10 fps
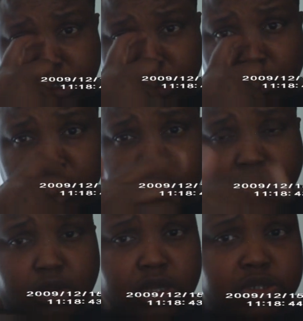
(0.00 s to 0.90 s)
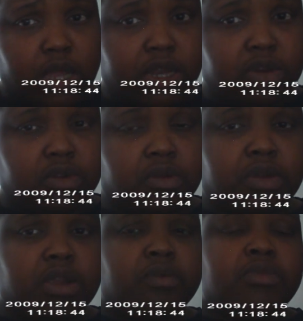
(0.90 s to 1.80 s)
and going to school and trying a new
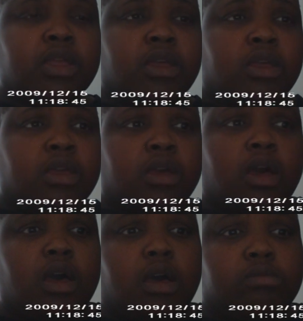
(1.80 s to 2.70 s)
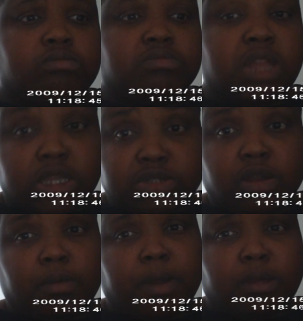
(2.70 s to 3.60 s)
career. Next
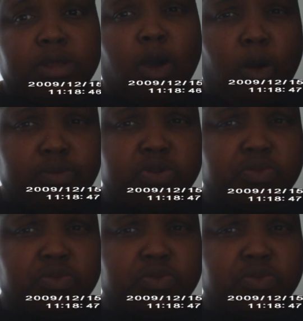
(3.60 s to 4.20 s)
year I probably hope to